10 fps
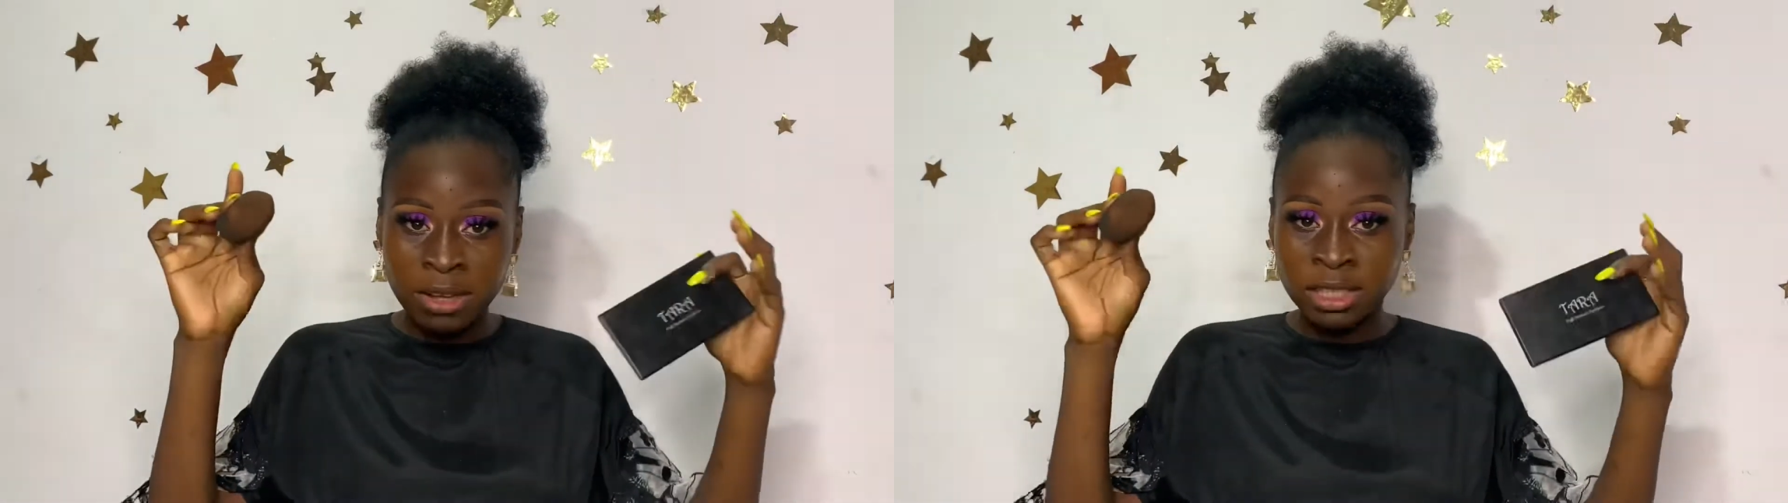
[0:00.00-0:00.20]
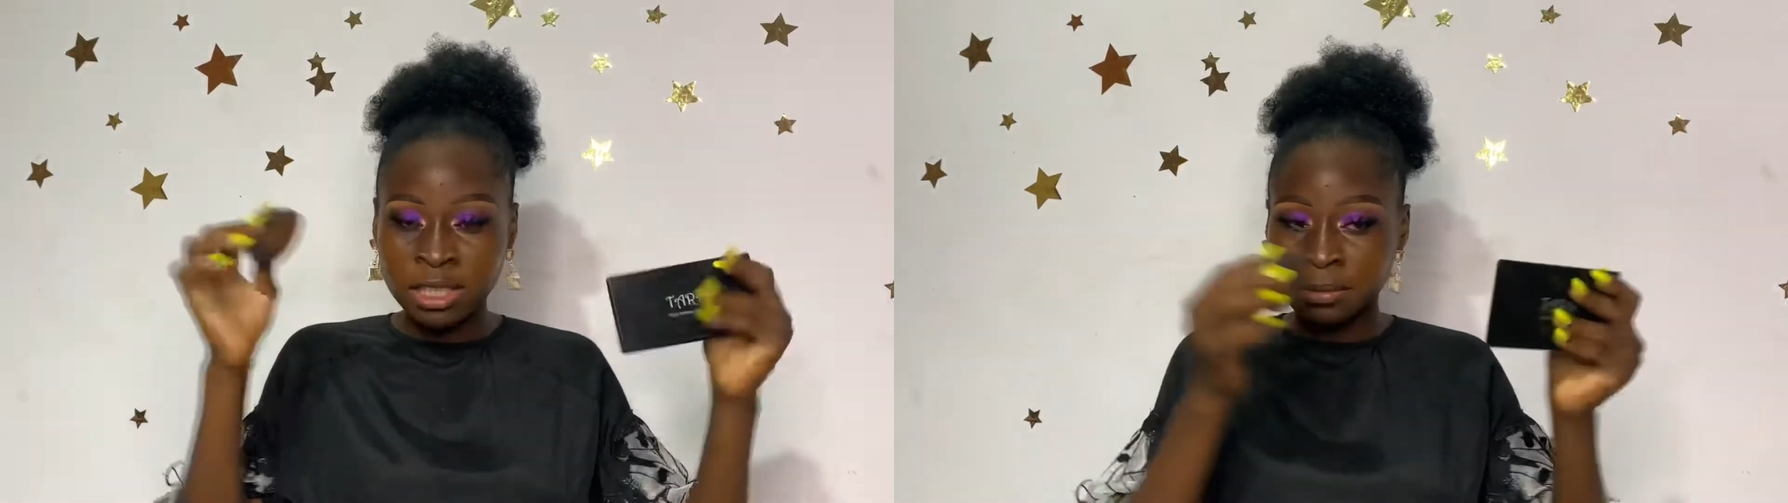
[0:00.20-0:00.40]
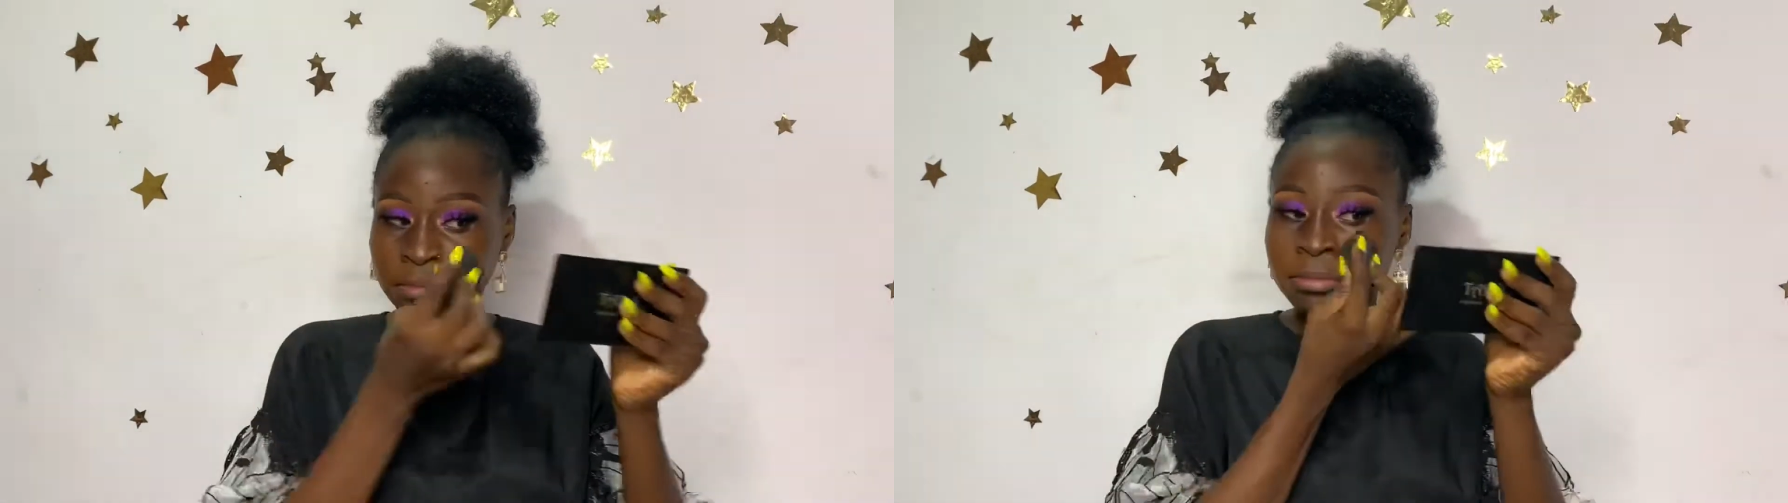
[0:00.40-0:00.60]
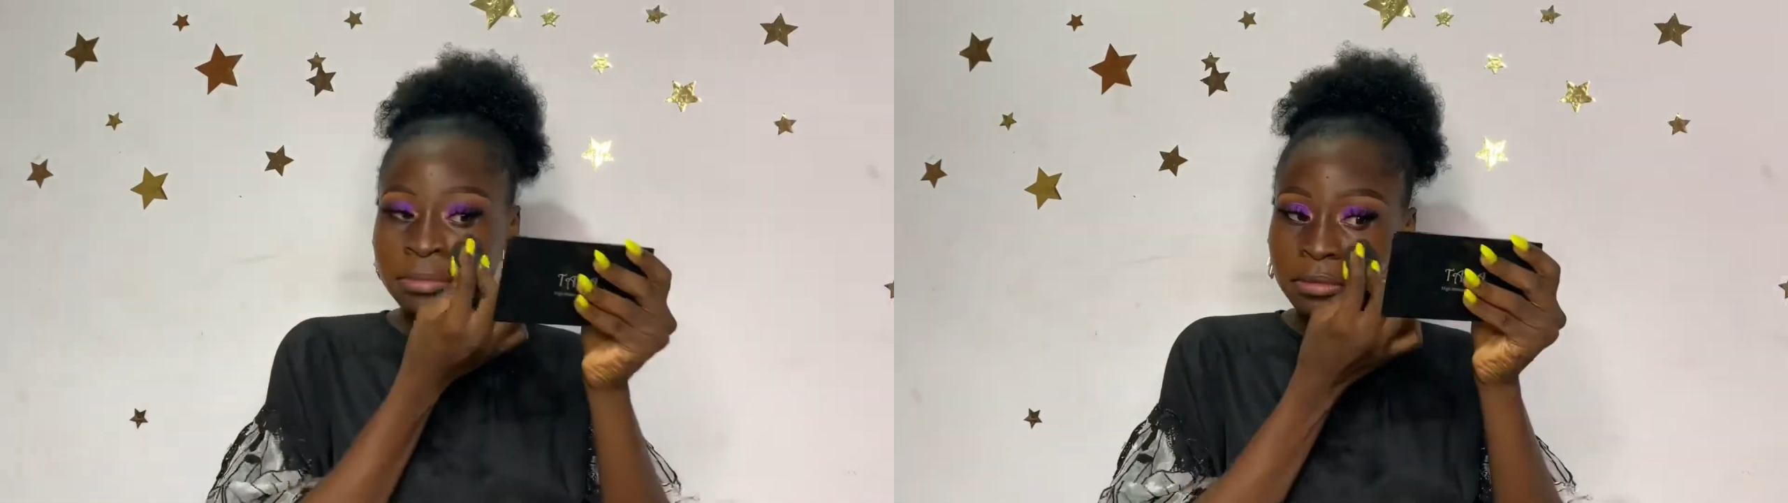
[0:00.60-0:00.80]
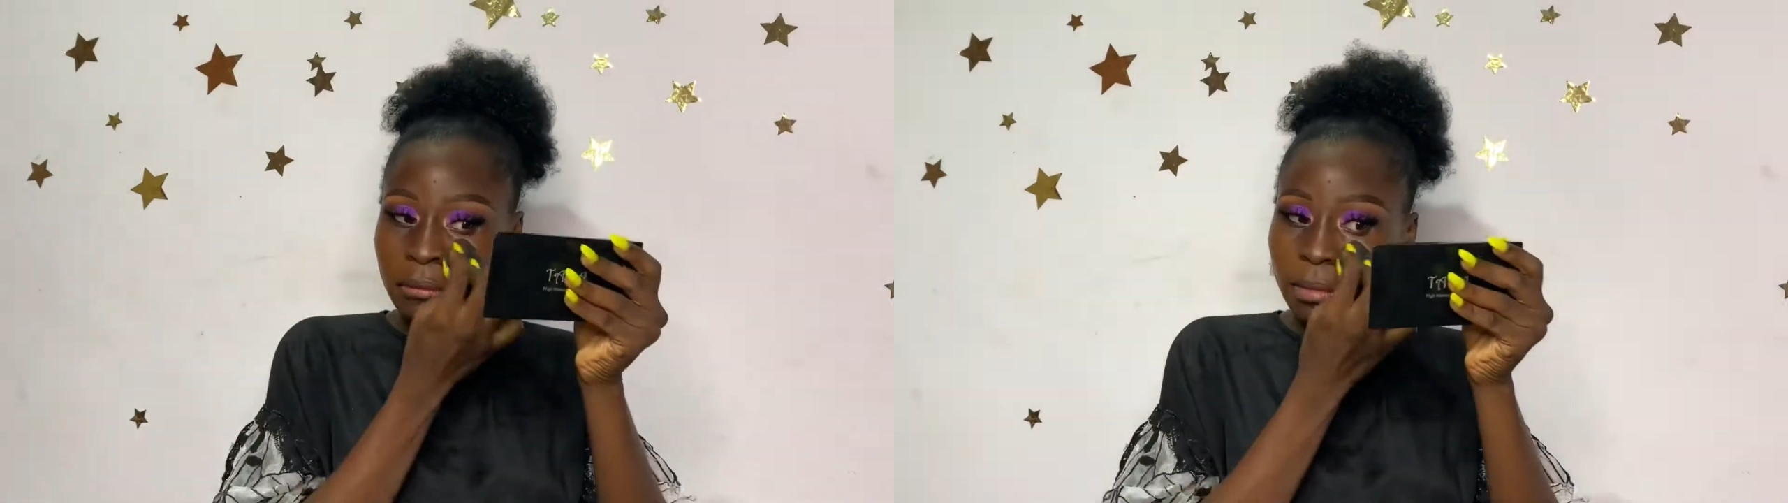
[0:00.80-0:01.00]
thing,
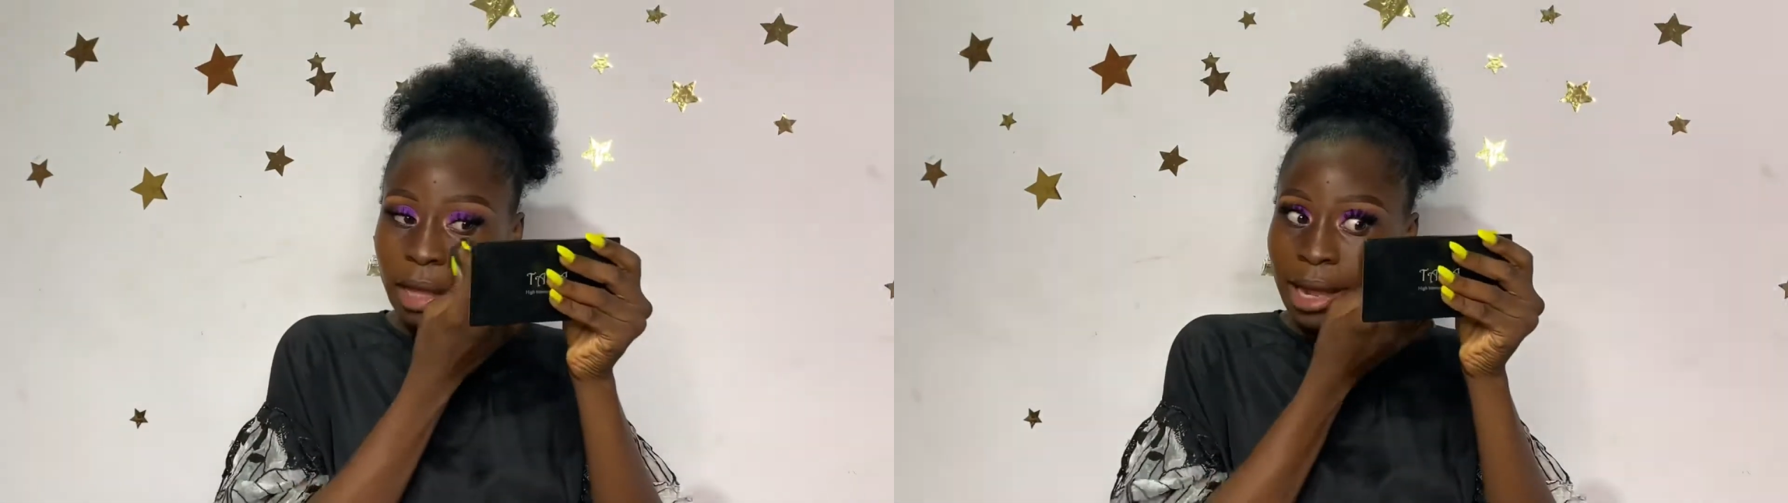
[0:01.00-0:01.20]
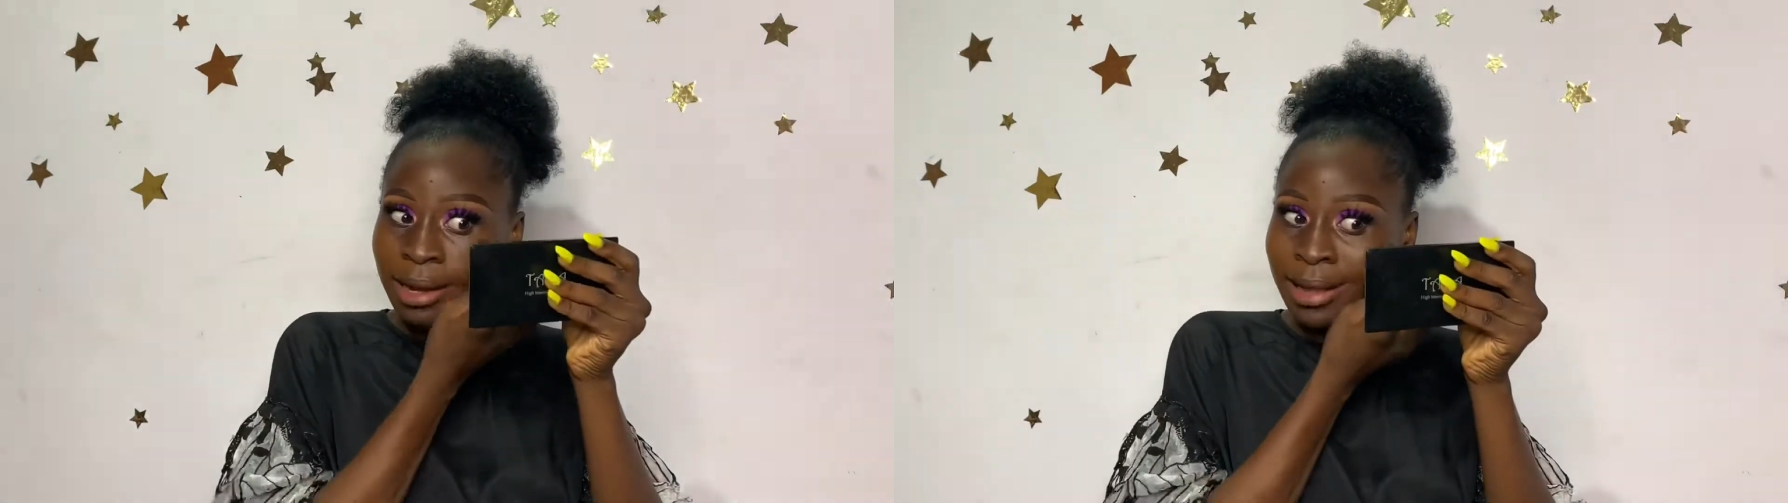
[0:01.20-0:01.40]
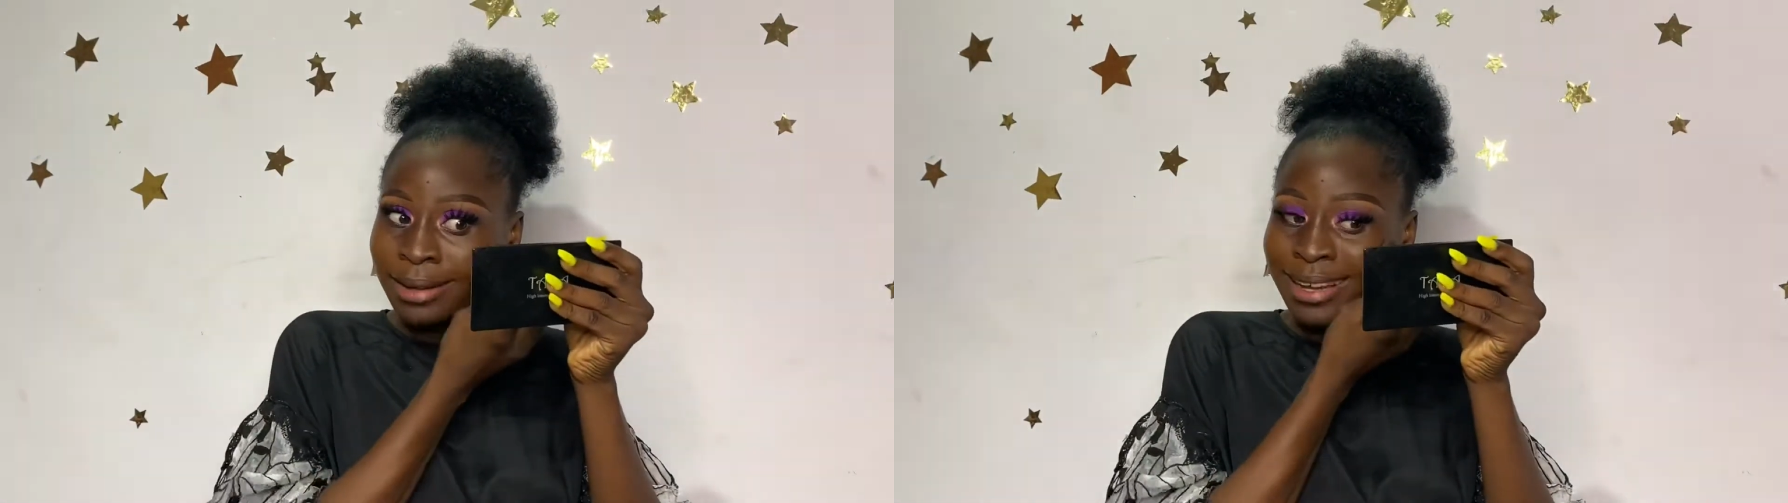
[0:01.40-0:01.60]
like a